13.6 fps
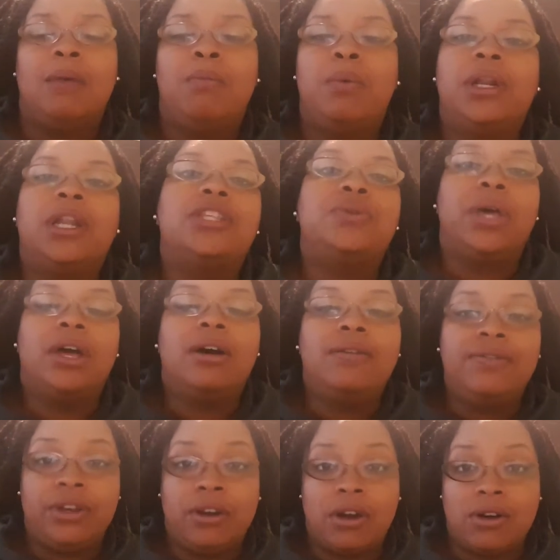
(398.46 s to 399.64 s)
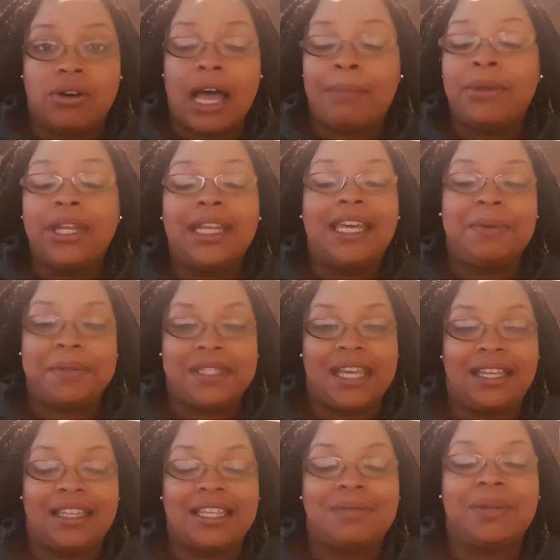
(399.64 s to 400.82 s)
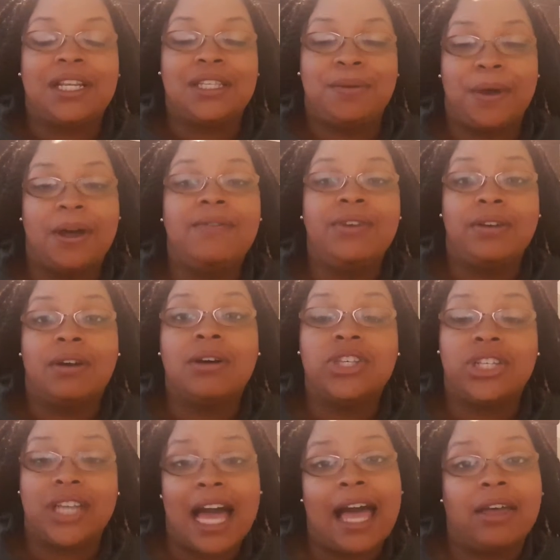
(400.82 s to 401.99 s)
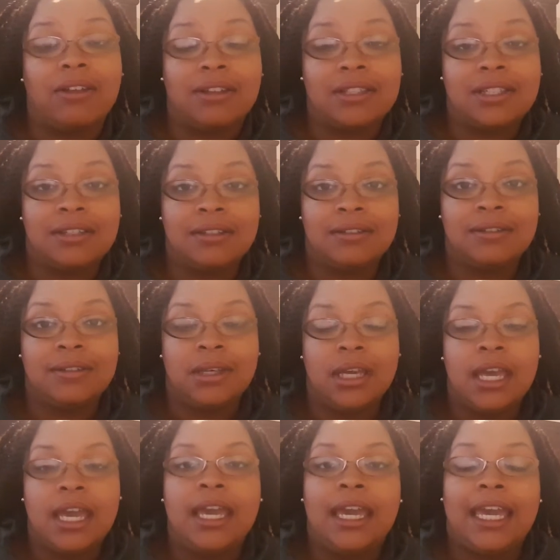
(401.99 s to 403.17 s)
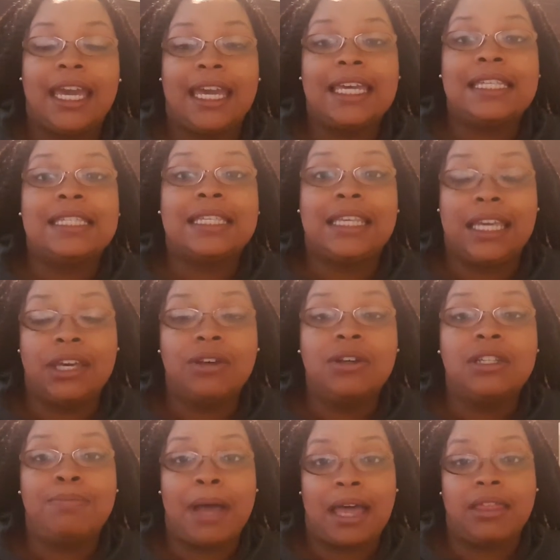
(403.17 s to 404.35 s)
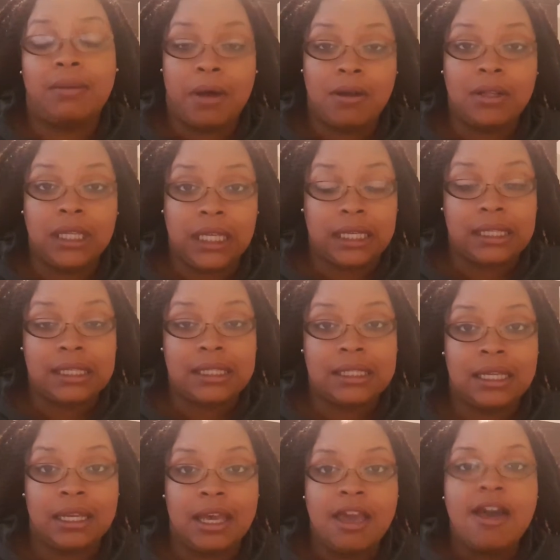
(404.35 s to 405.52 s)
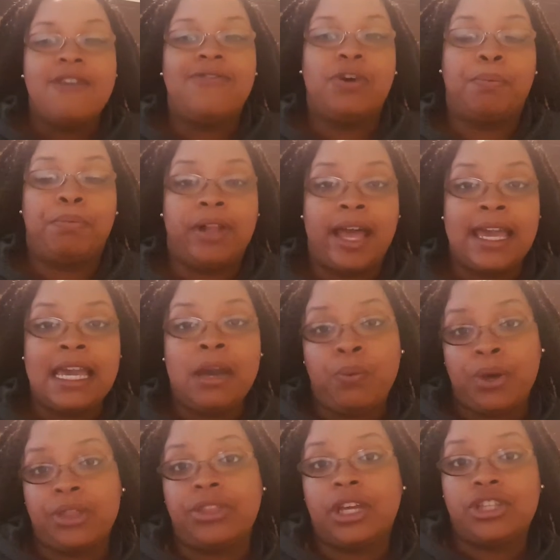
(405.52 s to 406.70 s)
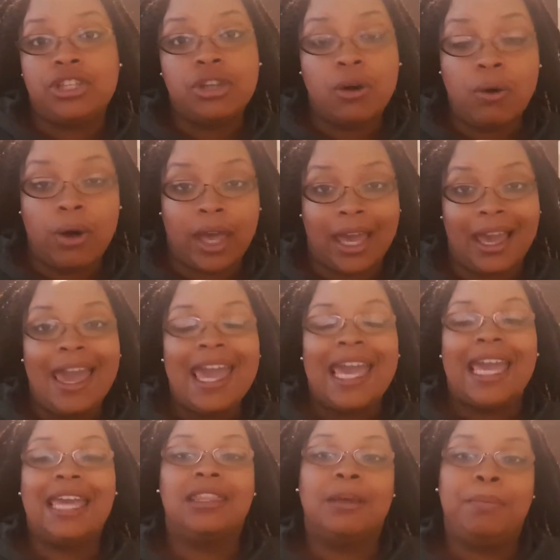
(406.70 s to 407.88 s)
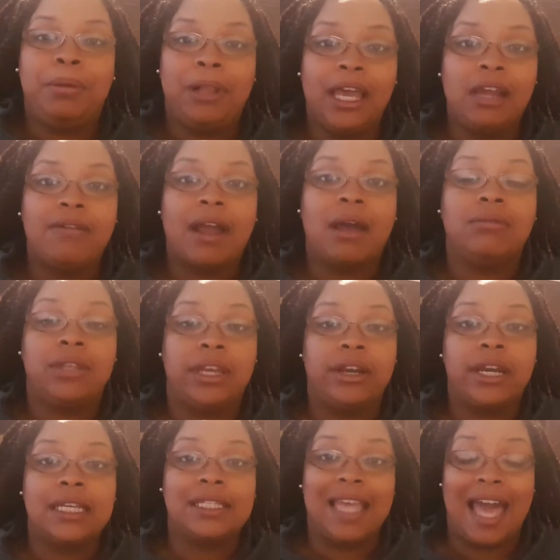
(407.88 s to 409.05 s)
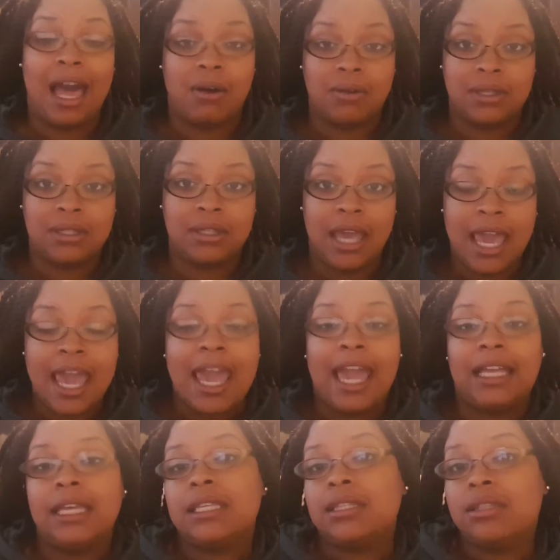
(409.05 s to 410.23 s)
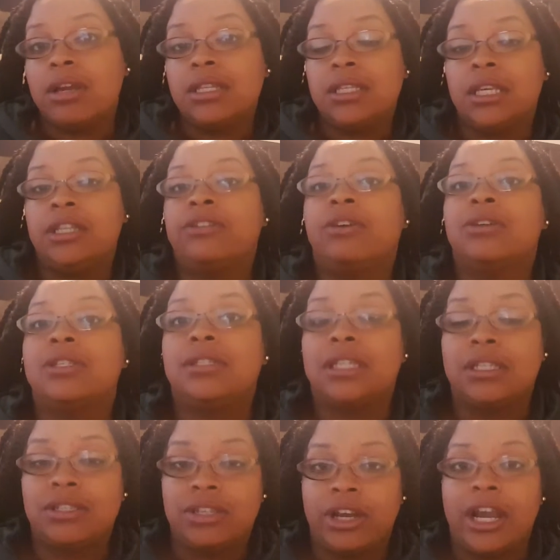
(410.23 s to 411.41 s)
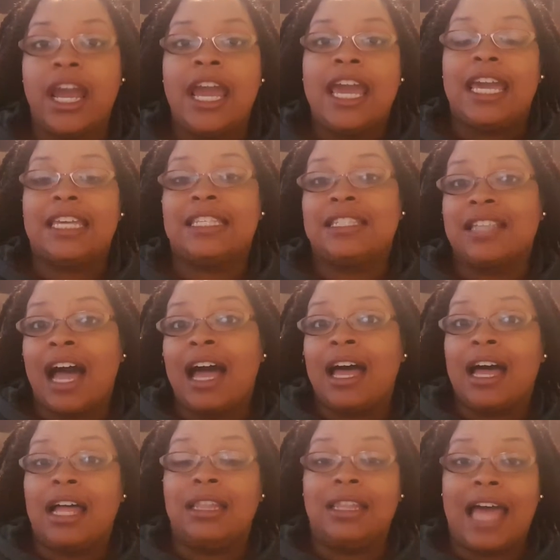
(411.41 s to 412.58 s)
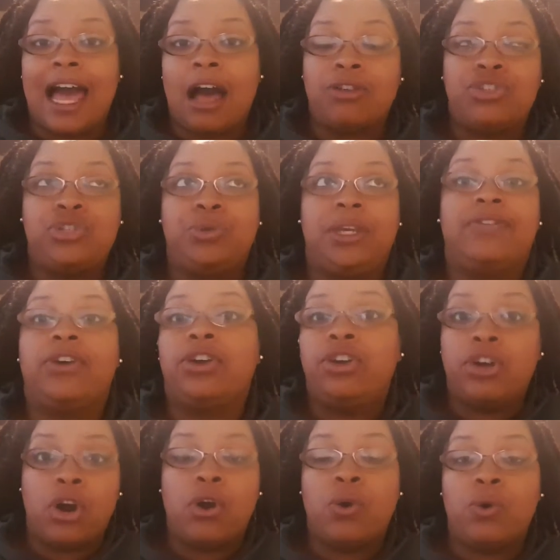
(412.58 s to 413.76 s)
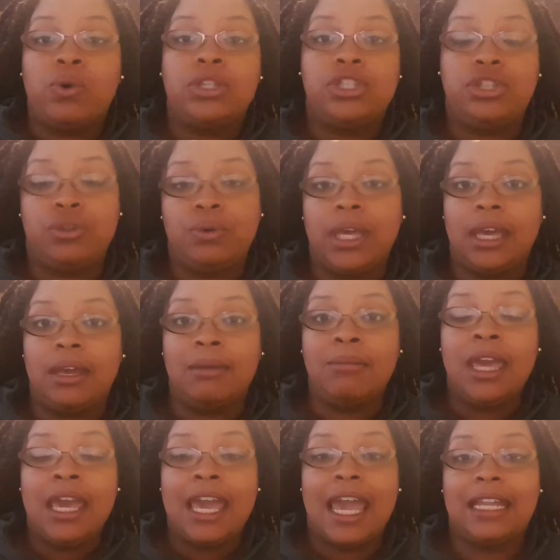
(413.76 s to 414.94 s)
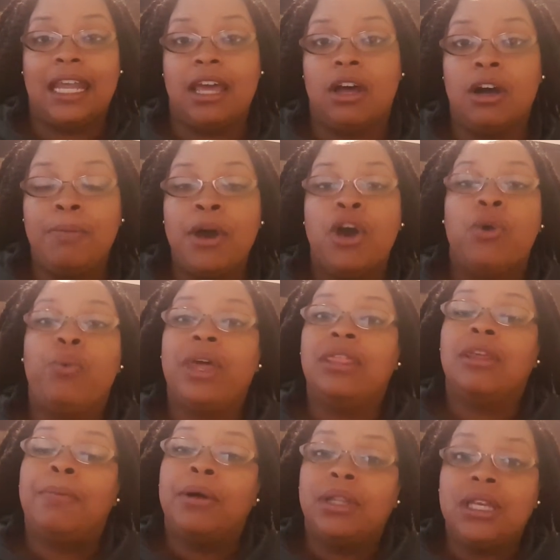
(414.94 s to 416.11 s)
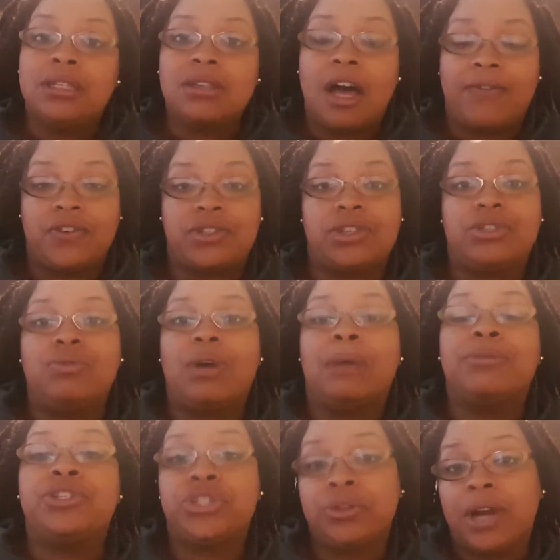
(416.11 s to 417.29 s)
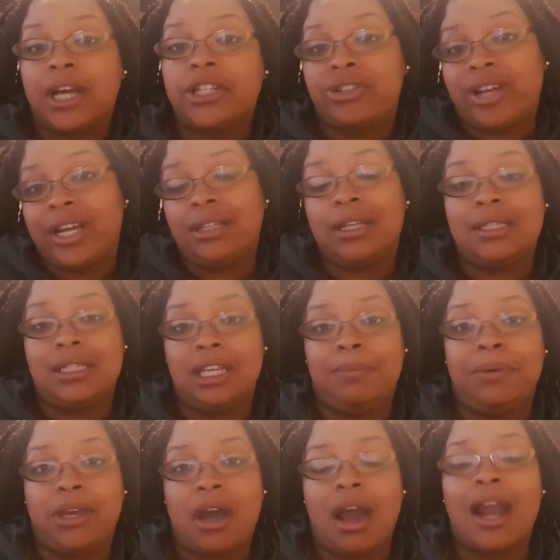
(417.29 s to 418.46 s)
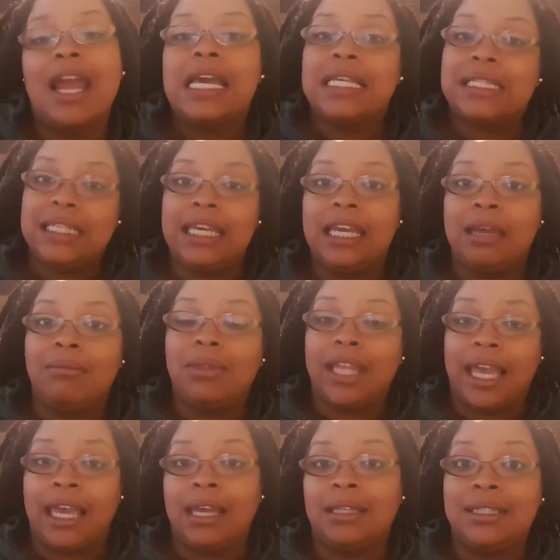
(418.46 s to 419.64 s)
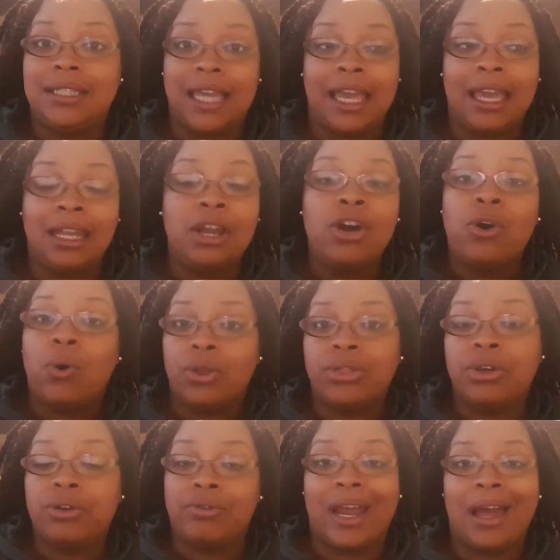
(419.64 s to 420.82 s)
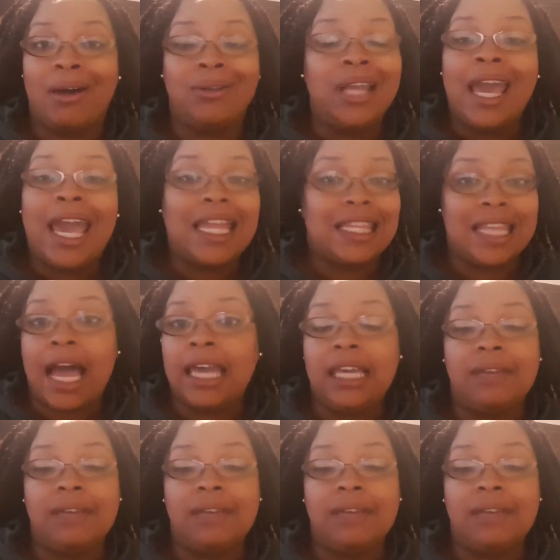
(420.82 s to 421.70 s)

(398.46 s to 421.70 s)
When a 12-year-old, I'm going to keep saying this, when a 12-year-old child is killed by the police for playing with a toy in the playground near his house, and his 13-year-old sister is not allowed to even go to him and help, when the police officers, who I'm sure are trained in CPR, see him laying dead on the ground and not